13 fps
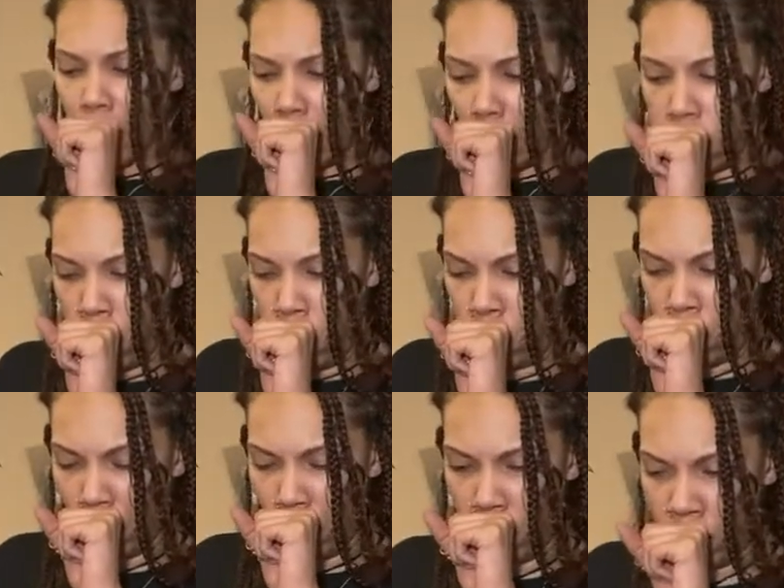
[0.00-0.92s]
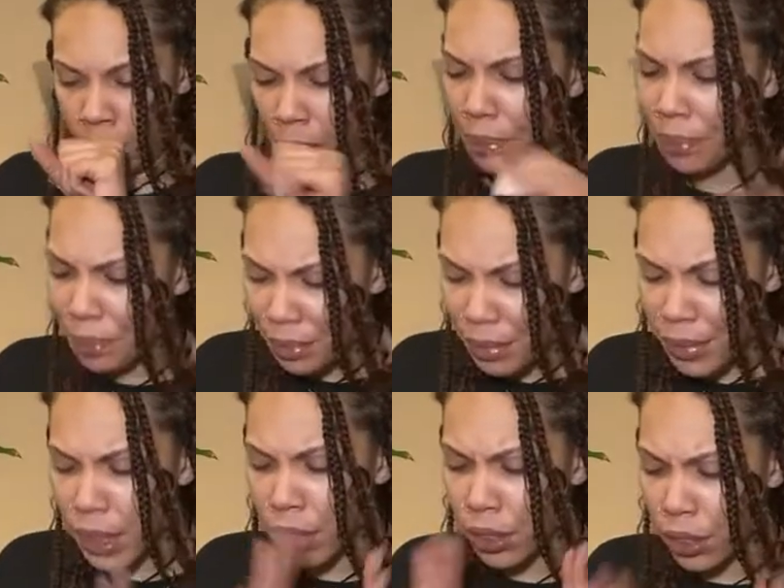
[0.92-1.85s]

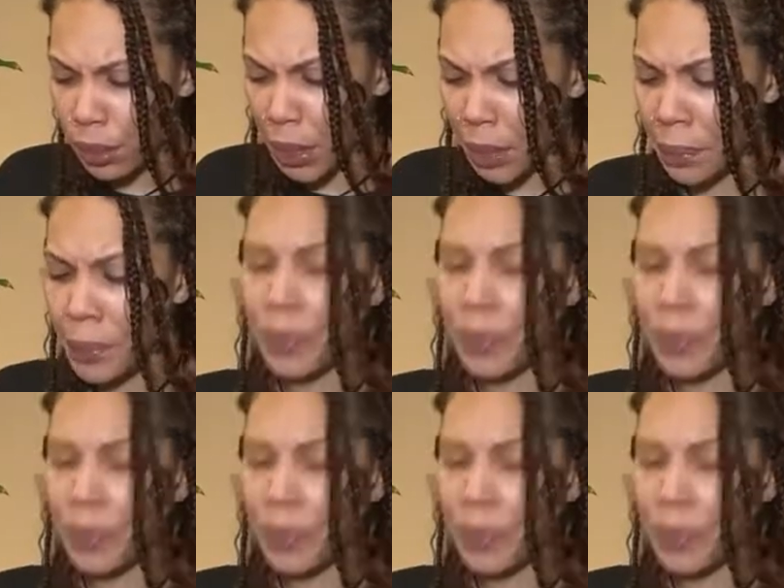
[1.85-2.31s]
Excuse me.